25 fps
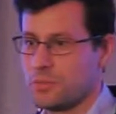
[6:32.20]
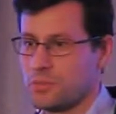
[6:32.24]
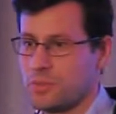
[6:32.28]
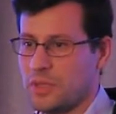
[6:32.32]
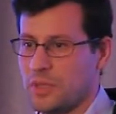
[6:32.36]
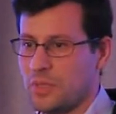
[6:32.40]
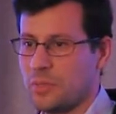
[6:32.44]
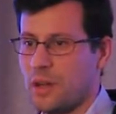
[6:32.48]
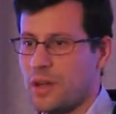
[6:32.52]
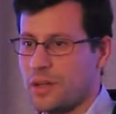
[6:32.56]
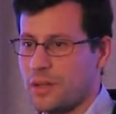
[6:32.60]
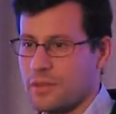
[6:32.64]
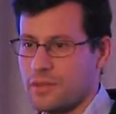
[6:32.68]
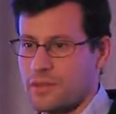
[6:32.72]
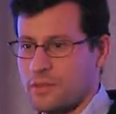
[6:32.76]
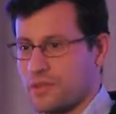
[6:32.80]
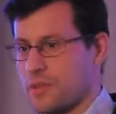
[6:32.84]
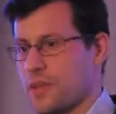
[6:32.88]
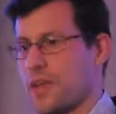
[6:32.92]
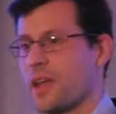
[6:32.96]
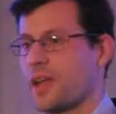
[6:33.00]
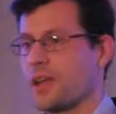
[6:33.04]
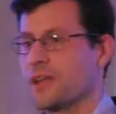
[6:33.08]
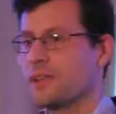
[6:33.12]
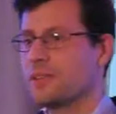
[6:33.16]
B bucket. So
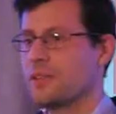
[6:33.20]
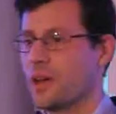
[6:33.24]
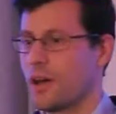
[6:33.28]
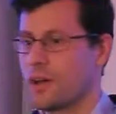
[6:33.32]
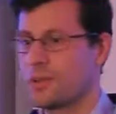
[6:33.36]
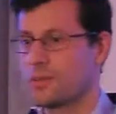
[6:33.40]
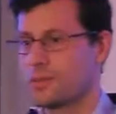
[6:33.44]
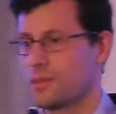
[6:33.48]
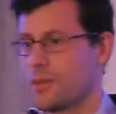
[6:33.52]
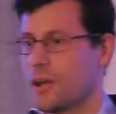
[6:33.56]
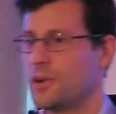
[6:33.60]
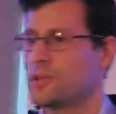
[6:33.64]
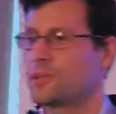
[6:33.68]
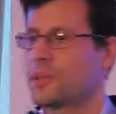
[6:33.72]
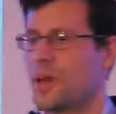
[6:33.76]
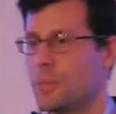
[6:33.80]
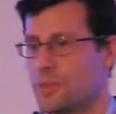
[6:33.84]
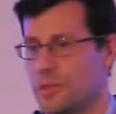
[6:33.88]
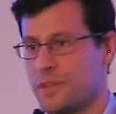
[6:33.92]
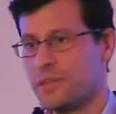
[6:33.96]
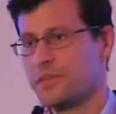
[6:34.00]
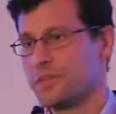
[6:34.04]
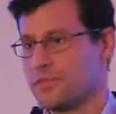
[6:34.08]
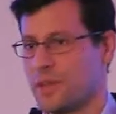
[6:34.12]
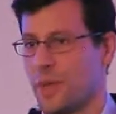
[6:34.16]
the outcome
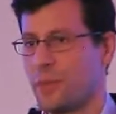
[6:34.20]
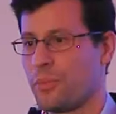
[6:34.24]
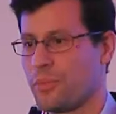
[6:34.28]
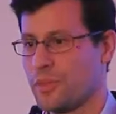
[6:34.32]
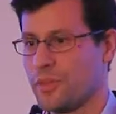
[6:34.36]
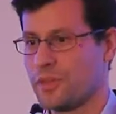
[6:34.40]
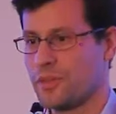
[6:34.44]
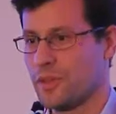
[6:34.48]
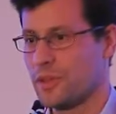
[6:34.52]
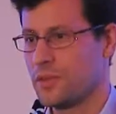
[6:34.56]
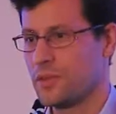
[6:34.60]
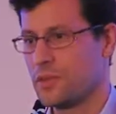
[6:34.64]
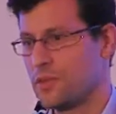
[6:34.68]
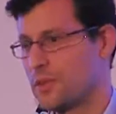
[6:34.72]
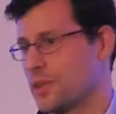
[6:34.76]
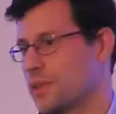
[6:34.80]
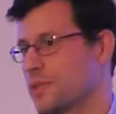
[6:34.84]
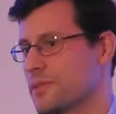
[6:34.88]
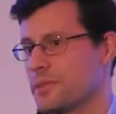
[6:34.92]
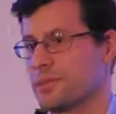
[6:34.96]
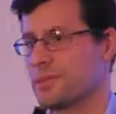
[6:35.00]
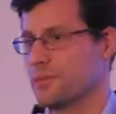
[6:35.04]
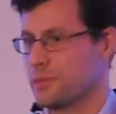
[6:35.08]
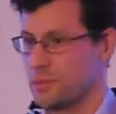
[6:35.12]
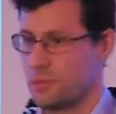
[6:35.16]
is something that you can